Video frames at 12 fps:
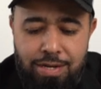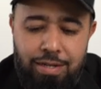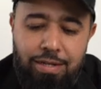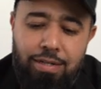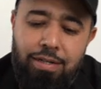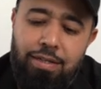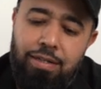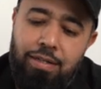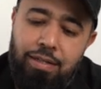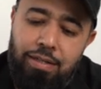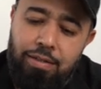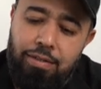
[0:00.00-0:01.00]

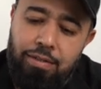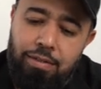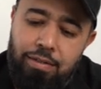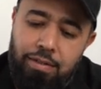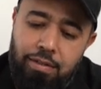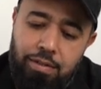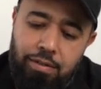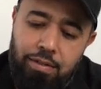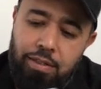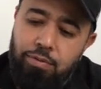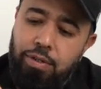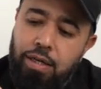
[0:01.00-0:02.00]

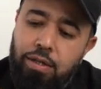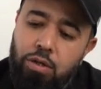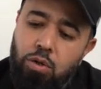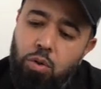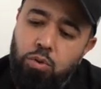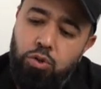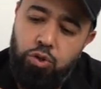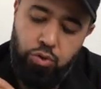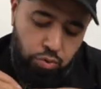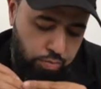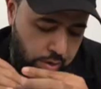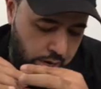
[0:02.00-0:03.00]
All right, we got a cold
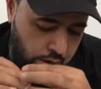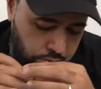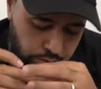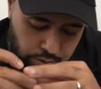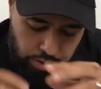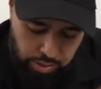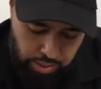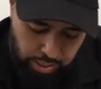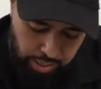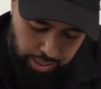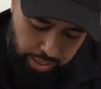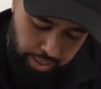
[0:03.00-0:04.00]
shoe mount
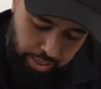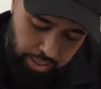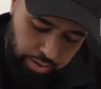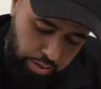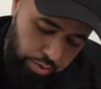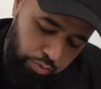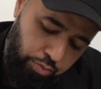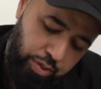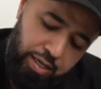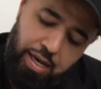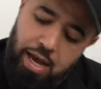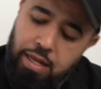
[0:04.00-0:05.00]
and we
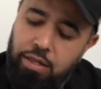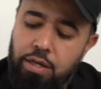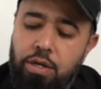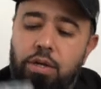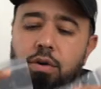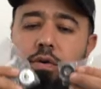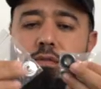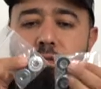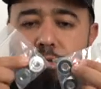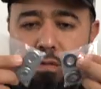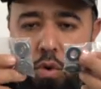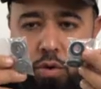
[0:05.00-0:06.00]
got
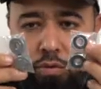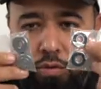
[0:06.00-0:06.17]
4